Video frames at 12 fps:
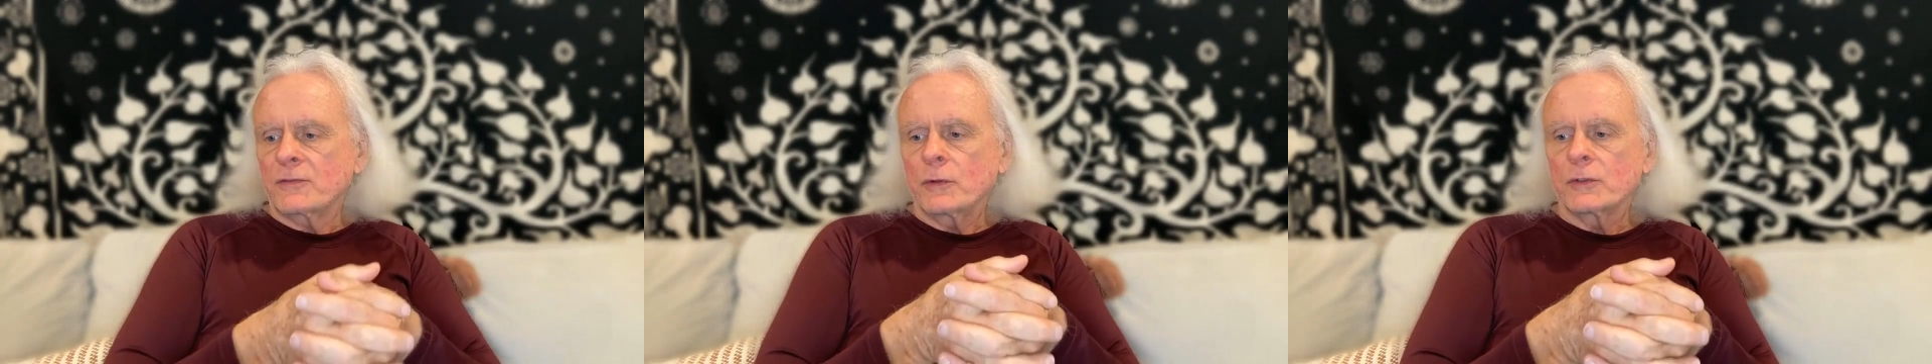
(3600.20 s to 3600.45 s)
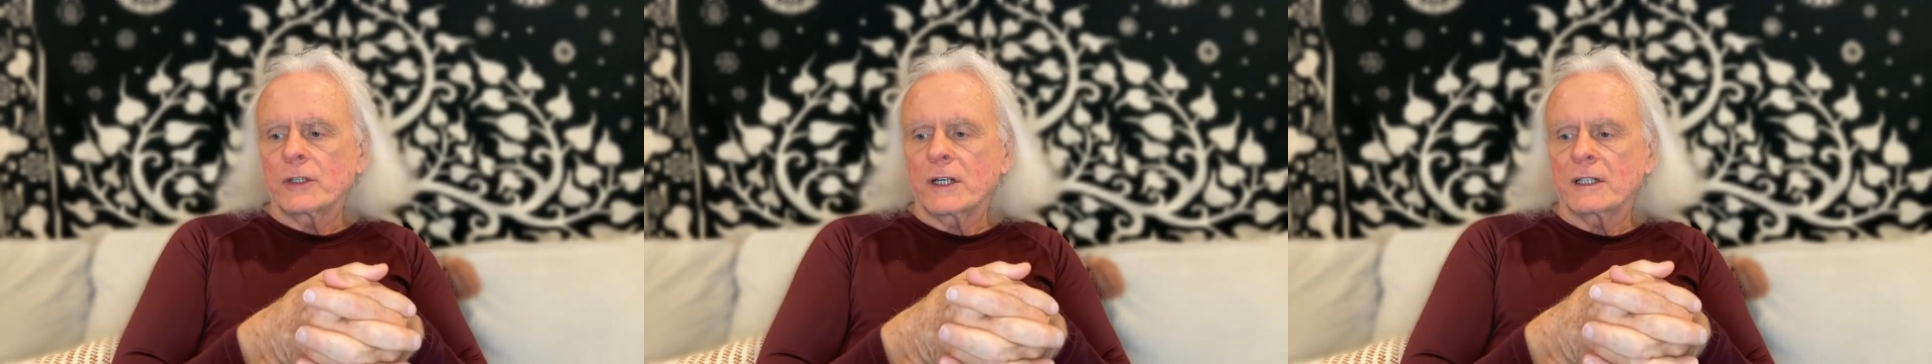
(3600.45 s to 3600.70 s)

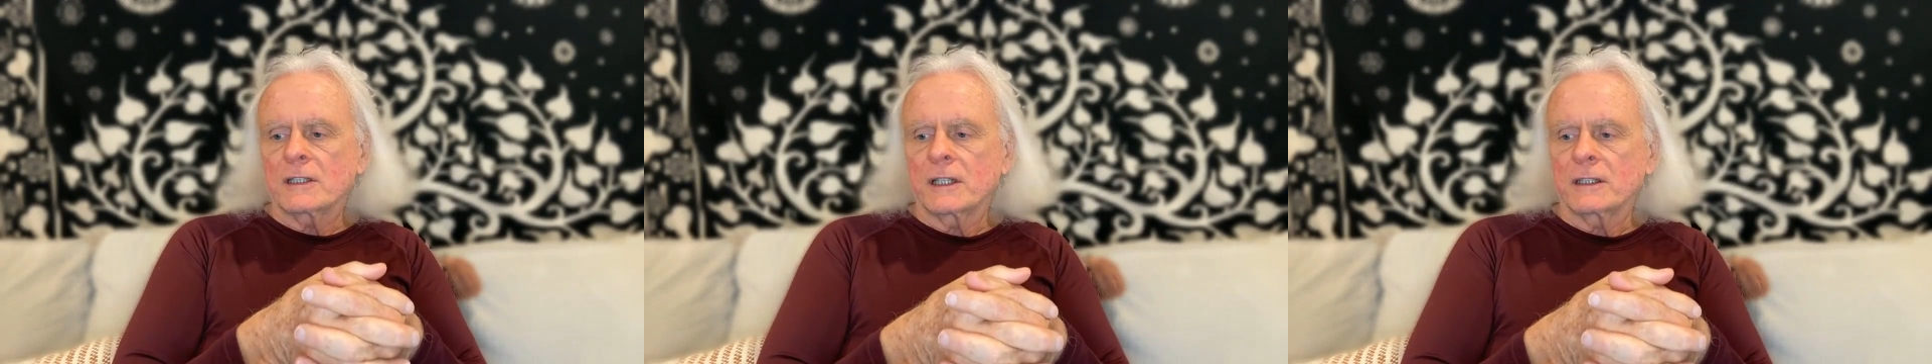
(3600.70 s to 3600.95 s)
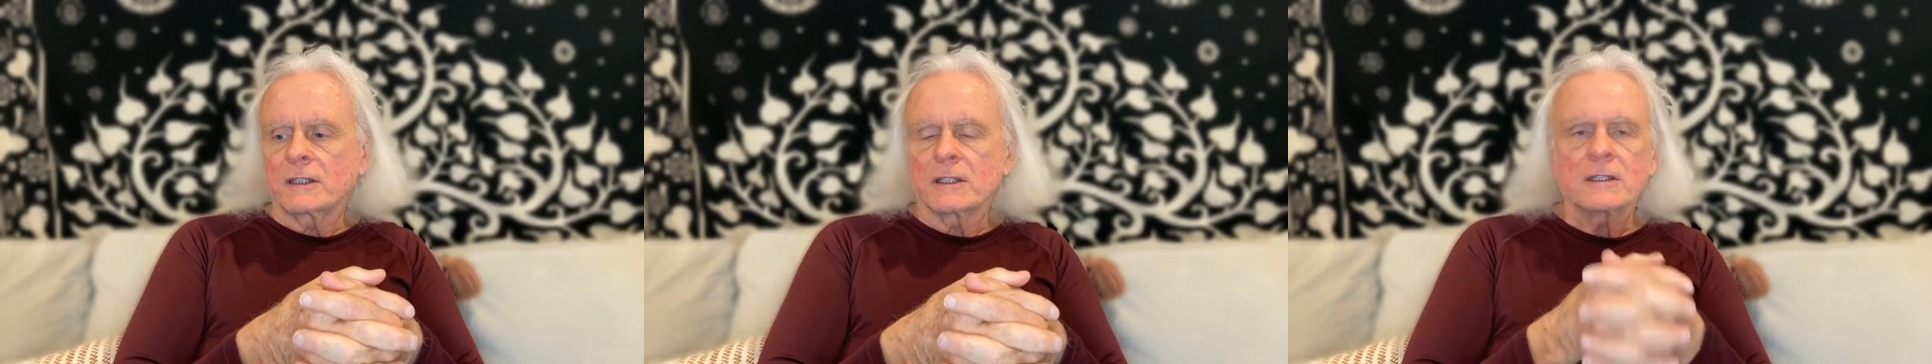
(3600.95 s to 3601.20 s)
fold your hands
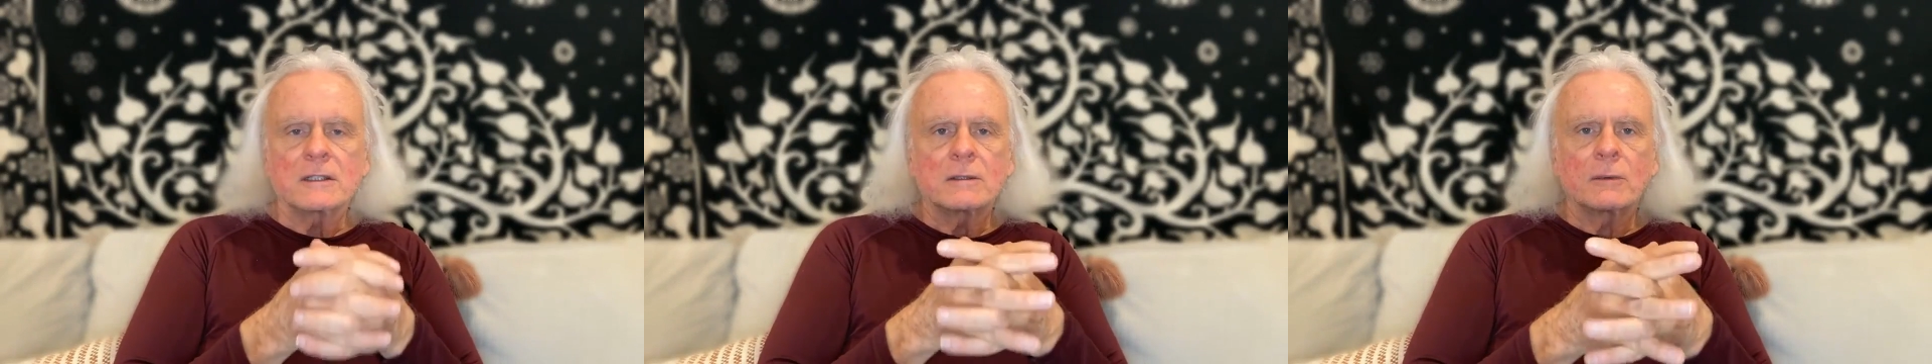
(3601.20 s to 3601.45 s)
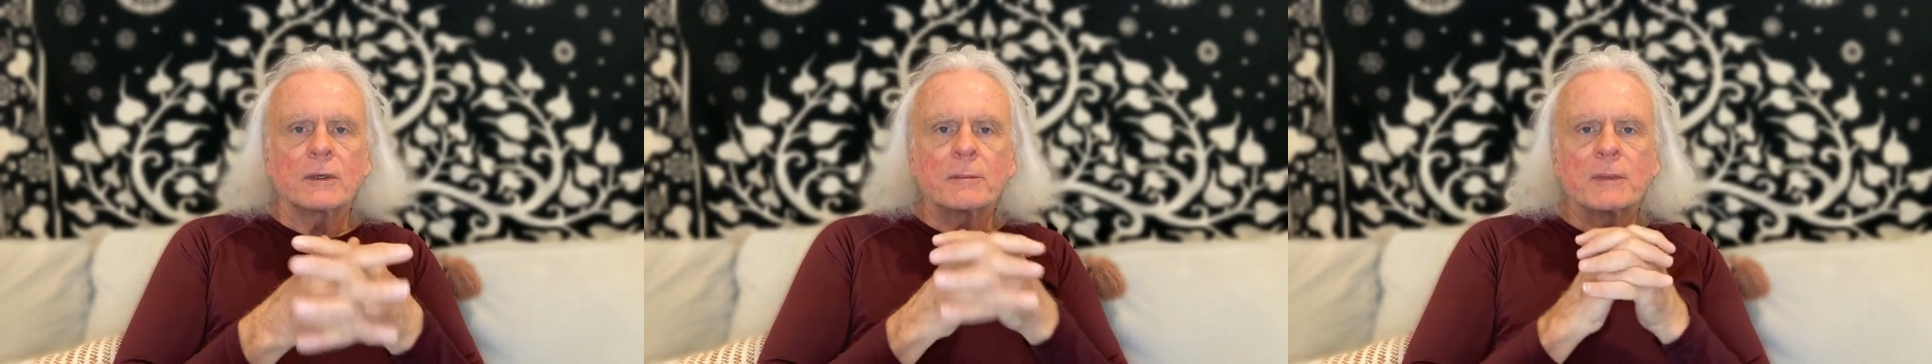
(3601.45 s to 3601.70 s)
like this,
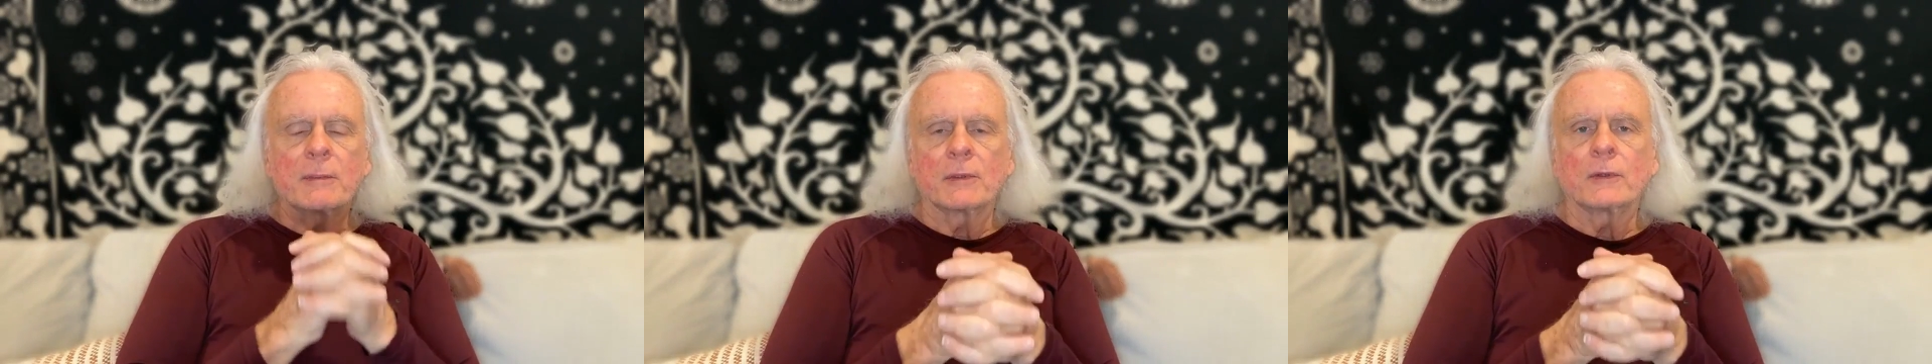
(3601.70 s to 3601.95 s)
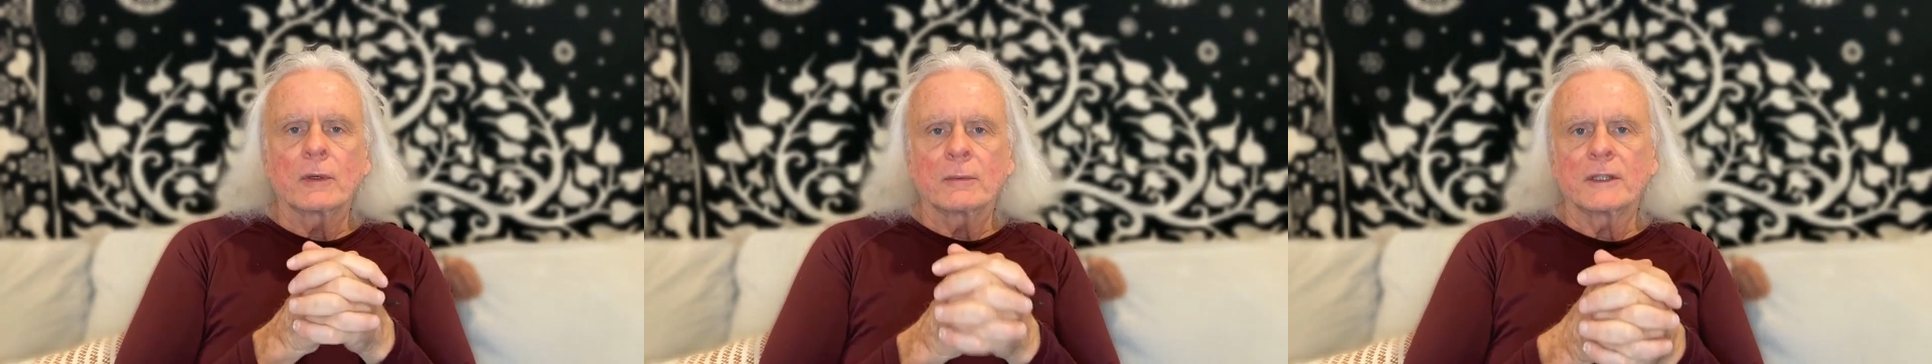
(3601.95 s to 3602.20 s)
the way people
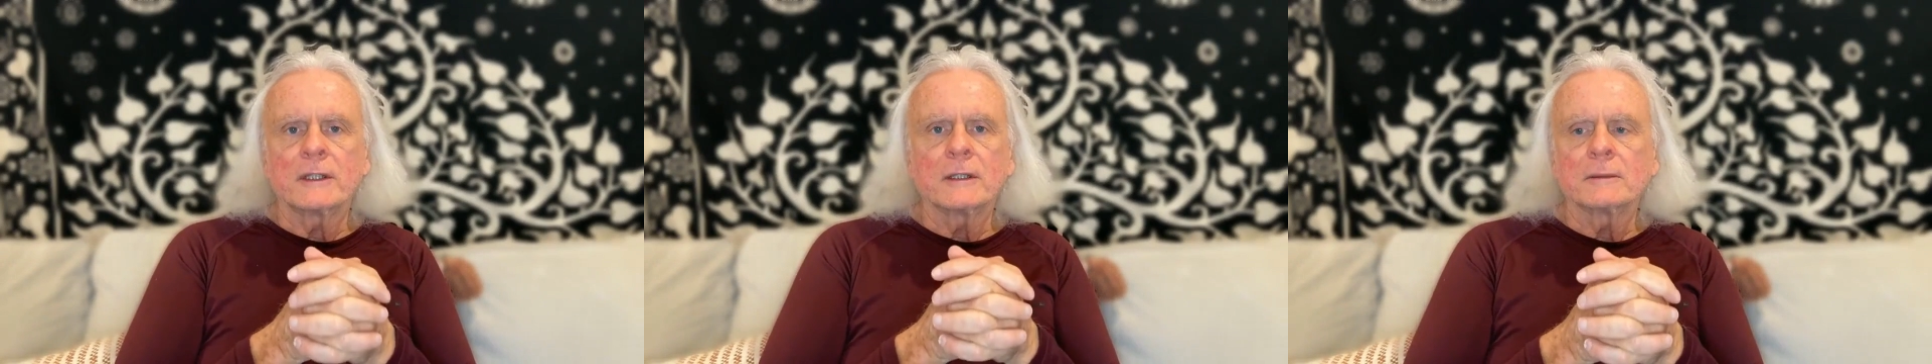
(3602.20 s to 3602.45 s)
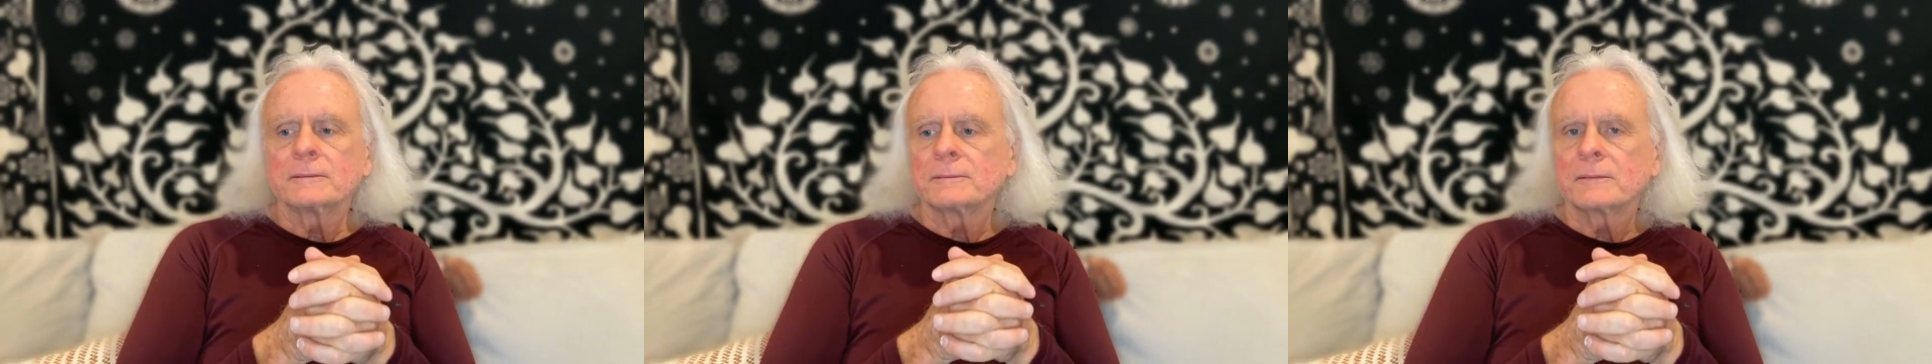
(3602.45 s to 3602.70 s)
normally do,
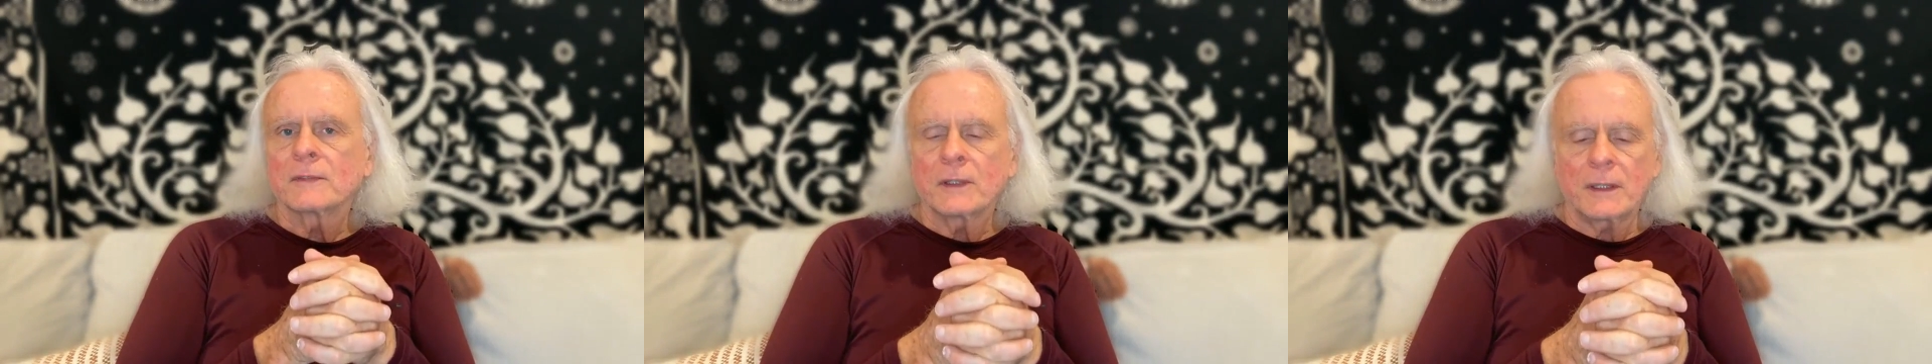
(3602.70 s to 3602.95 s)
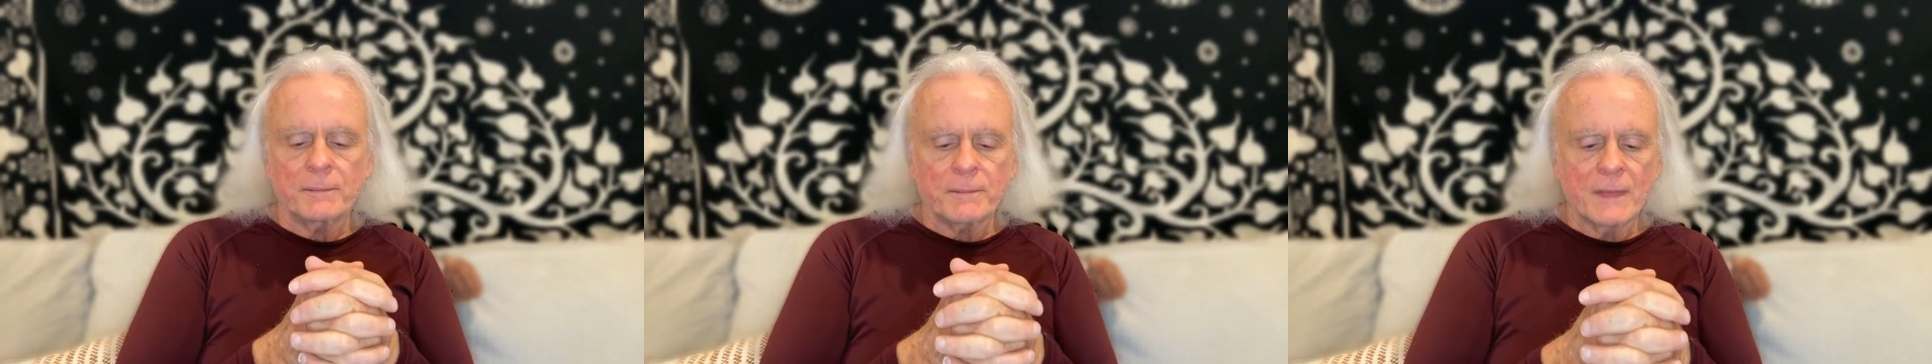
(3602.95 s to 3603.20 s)
right?